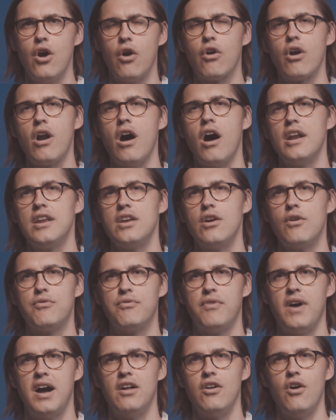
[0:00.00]
or audio
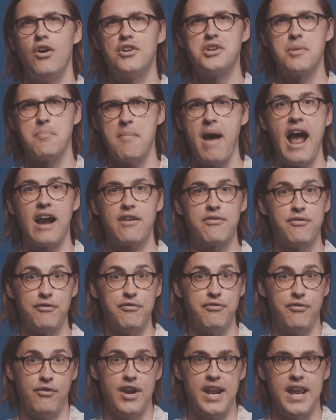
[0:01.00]
file on your Mac for
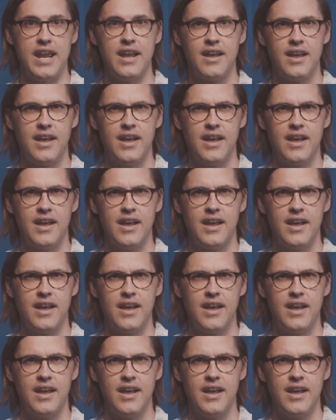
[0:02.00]
free?